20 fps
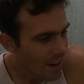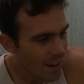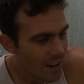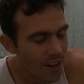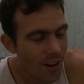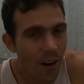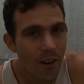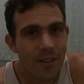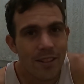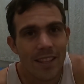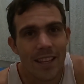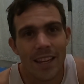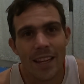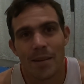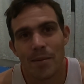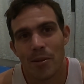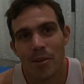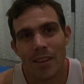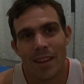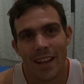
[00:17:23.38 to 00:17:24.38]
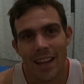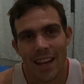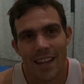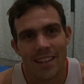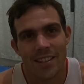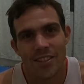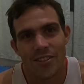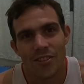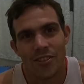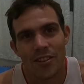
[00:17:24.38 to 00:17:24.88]
You know, I was thinking about like
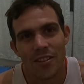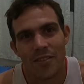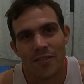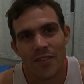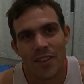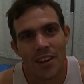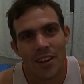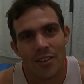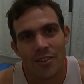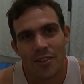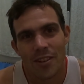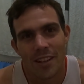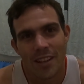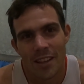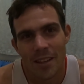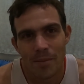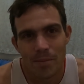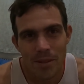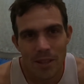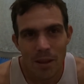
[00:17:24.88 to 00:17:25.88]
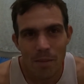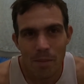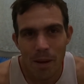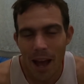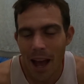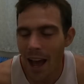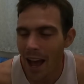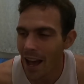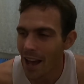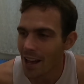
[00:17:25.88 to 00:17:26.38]
inserting video clips of the
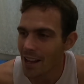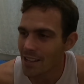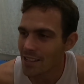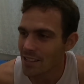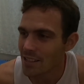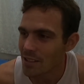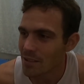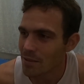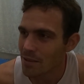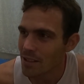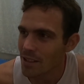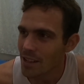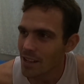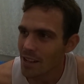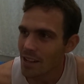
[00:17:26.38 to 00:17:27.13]
past and